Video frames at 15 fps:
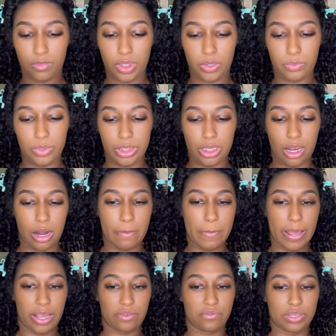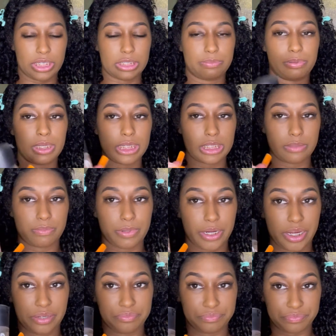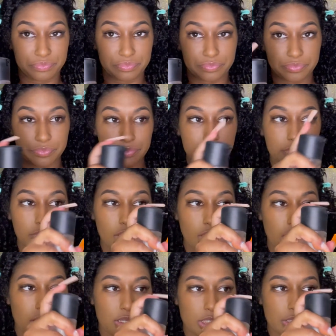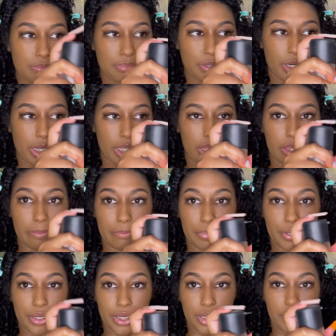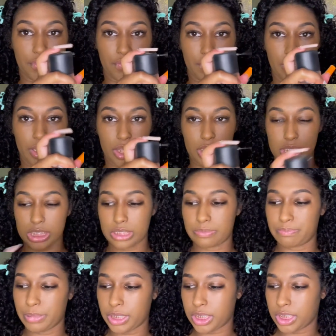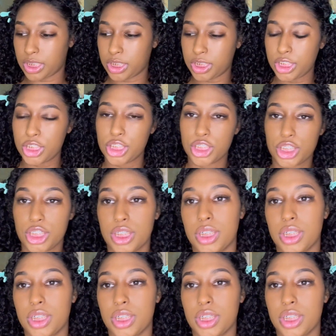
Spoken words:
with our MAC Fix Plus spray. Spray the butt of the sponge